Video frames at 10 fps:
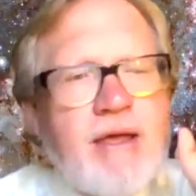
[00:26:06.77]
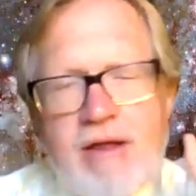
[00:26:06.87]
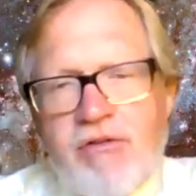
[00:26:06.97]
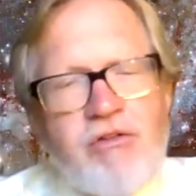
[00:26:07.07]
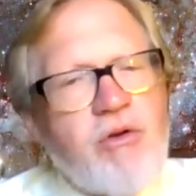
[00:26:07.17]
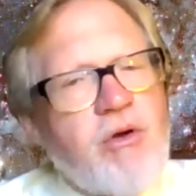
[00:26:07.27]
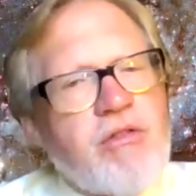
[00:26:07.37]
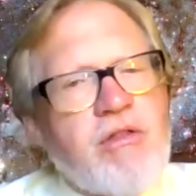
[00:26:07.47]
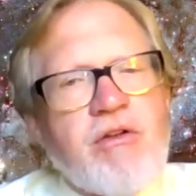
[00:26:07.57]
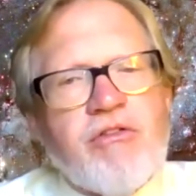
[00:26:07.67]
kids to
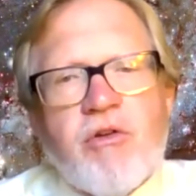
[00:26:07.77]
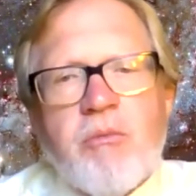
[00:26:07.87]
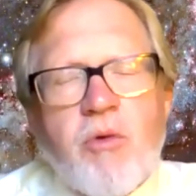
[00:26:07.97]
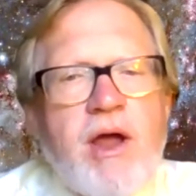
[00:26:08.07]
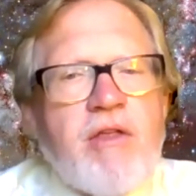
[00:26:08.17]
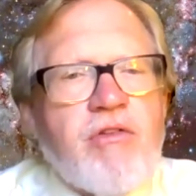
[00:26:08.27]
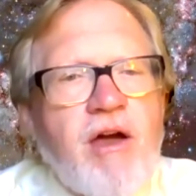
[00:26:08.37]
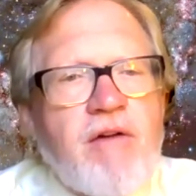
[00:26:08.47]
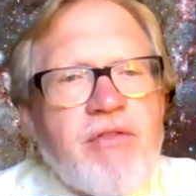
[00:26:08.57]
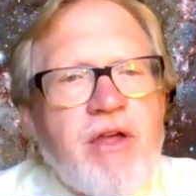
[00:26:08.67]
it. There's great
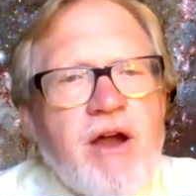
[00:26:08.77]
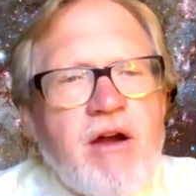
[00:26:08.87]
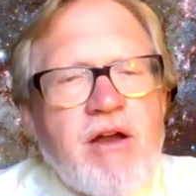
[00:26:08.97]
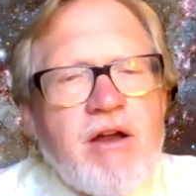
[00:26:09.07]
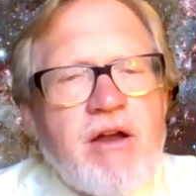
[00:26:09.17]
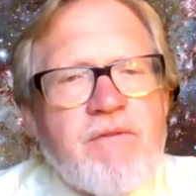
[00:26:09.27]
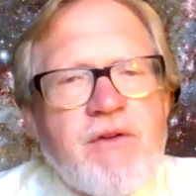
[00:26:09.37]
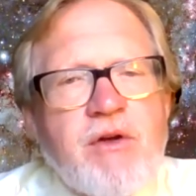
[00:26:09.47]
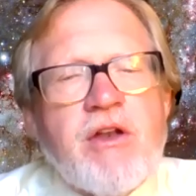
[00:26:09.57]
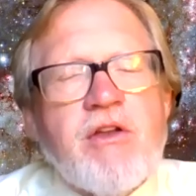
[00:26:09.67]
stuff there. And if you're
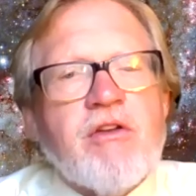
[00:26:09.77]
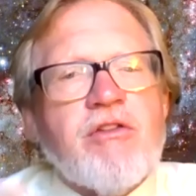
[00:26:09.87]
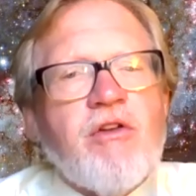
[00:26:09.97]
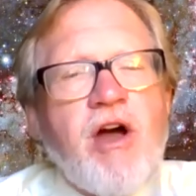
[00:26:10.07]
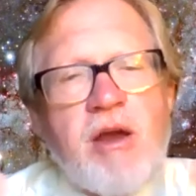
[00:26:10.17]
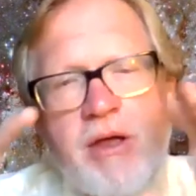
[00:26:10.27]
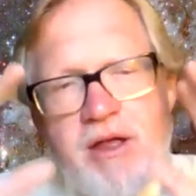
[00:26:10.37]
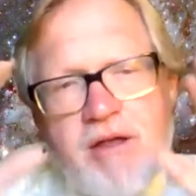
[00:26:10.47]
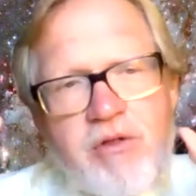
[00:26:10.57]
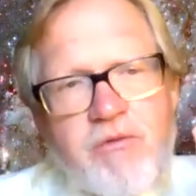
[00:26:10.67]
into
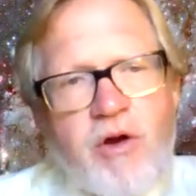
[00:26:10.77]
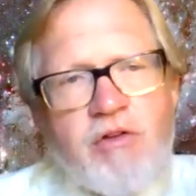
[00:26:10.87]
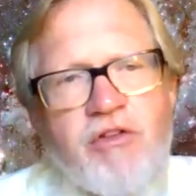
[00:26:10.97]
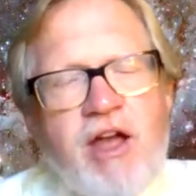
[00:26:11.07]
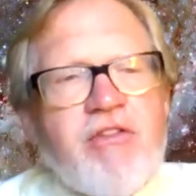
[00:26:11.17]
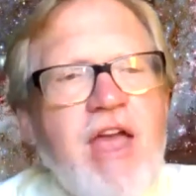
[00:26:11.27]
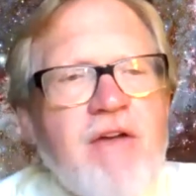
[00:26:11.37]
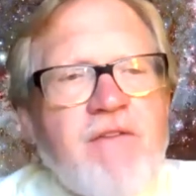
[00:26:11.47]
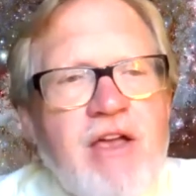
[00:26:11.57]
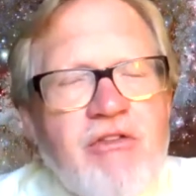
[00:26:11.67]
astronomy, look for our Science
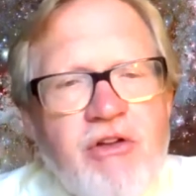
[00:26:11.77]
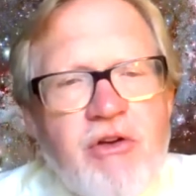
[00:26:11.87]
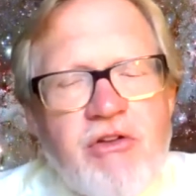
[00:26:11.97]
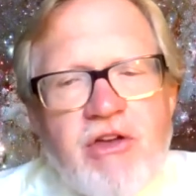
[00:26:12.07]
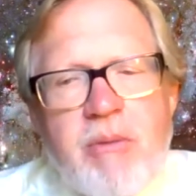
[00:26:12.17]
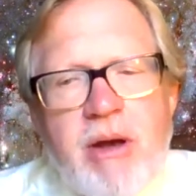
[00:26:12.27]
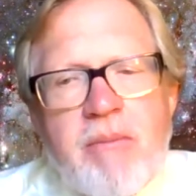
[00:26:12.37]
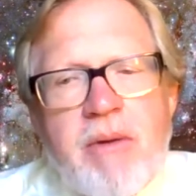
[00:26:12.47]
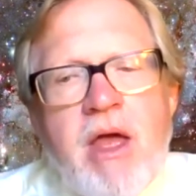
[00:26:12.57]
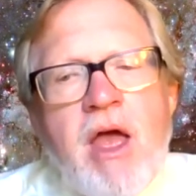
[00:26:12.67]
Cafe series coming
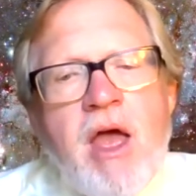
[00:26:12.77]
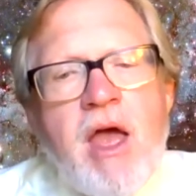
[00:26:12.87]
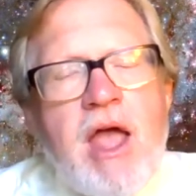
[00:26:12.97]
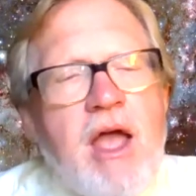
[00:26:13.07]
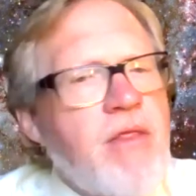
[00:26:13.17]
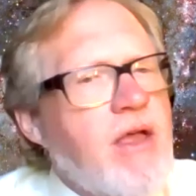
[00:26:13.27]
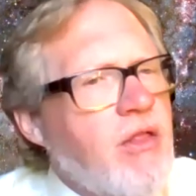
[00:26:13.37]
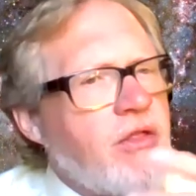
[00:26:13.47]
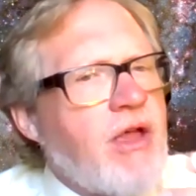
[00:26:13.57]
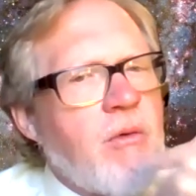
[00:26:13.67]
up. And
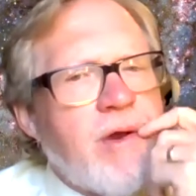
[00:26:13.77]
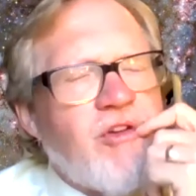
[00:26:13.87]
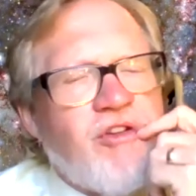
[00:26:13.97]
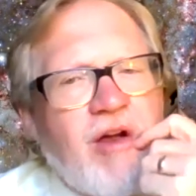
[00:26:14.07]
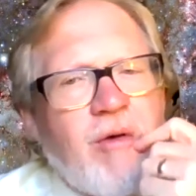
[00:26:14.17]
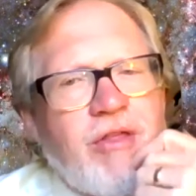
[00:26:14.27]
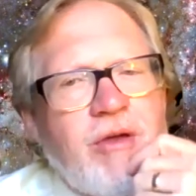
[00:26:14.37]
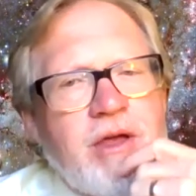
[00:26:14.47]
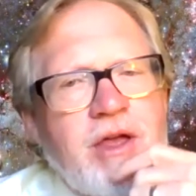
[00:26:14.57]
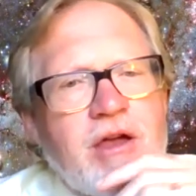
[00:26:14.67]
the other thing I want to share with
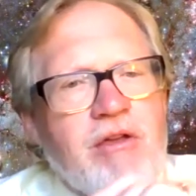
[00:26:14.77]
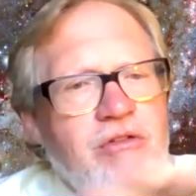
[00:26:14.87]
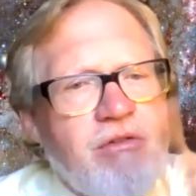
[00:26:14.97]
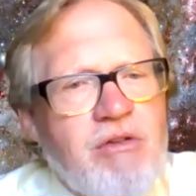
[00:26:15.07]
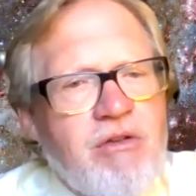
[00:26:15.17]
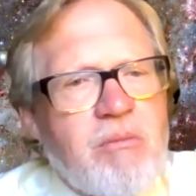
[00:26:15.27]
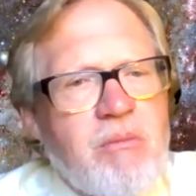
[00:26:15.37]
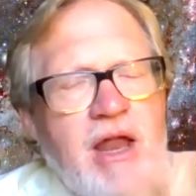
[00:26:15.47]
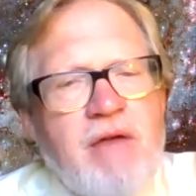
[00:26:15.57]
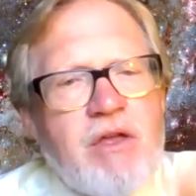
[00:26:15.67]
you, because
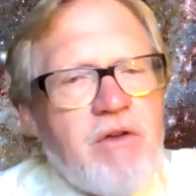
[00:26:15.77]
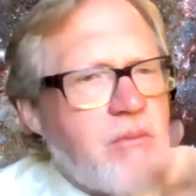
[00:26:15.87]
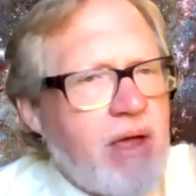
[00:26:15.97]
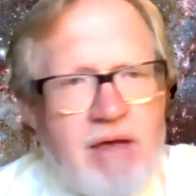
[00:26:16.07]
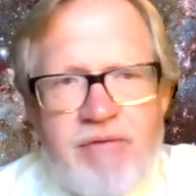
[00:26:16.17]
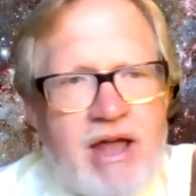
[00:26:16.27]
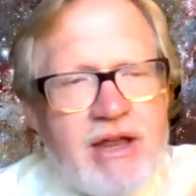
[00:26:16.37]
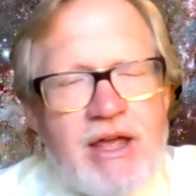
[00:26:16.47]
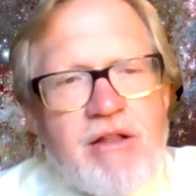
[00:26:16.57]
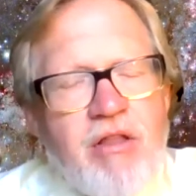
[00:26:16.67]
many of you may have
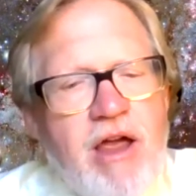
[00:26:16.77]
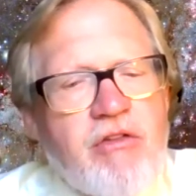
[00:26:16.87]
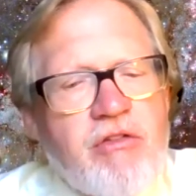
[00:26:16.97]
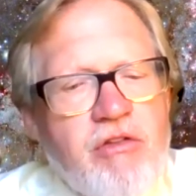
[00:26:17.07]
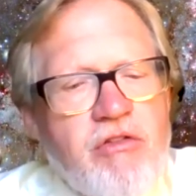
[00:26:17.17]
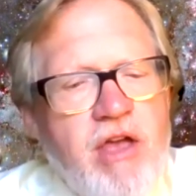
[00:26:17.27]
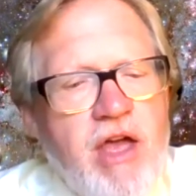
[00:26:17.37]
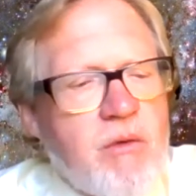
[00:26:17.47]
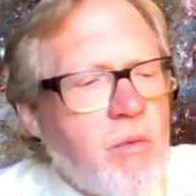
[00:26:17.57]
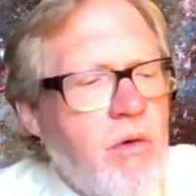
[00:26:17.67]
had to get licenses,
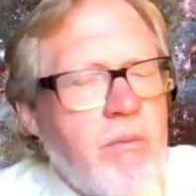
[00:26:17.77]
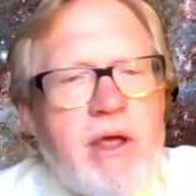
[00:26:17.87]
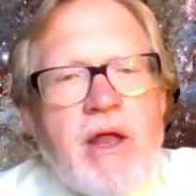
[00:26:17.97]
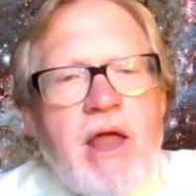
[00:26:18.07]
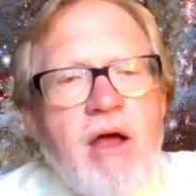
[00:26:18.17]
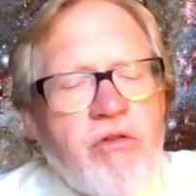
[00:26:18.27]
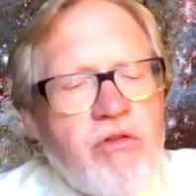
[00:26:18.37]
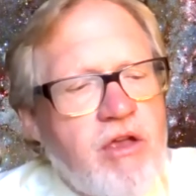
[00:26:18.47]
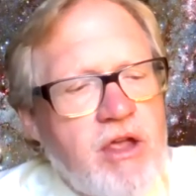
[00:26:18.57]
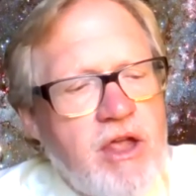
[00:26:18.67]
that we'll be
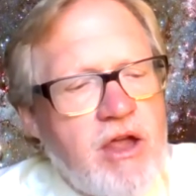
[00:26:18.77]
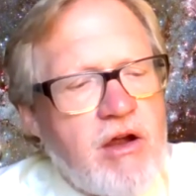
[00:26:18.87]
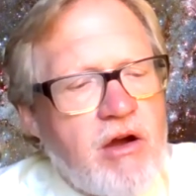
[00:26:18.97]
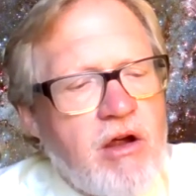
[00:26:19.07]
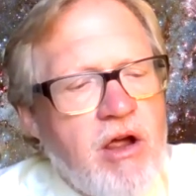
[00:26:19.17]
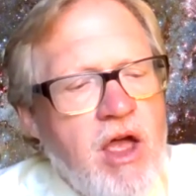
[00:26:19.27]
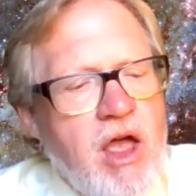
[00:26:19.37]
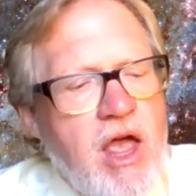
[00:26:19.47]
announcing here